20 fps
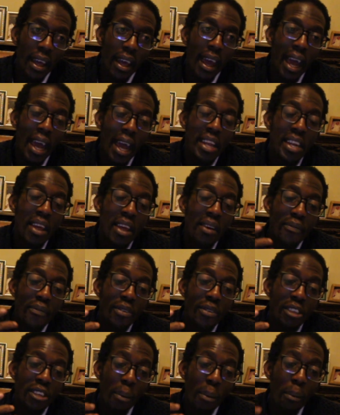And if
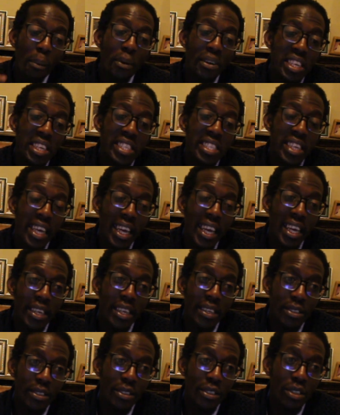somebody is
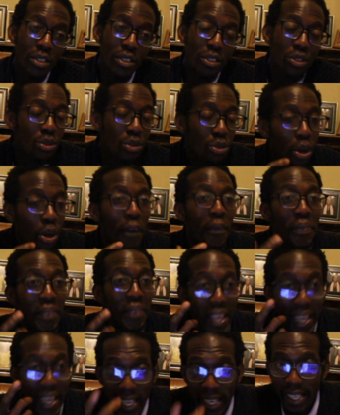killed, do not
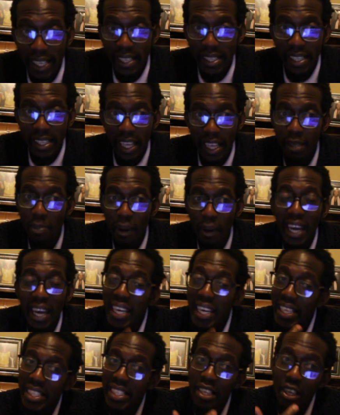think that by
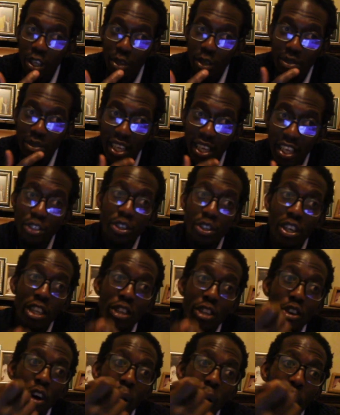any circumstance you can
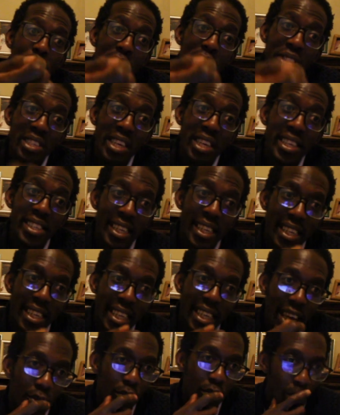compensate that
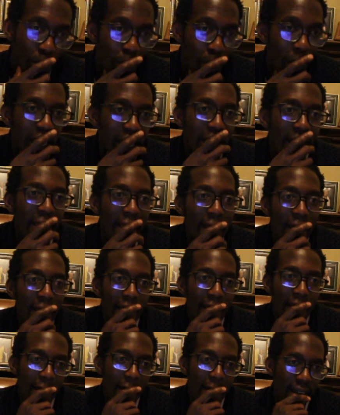life with
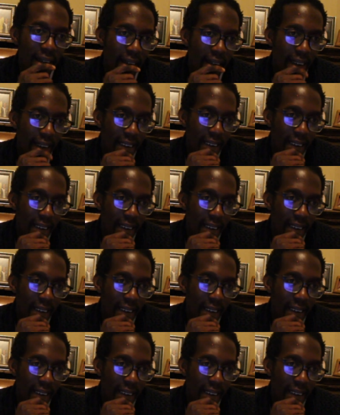money.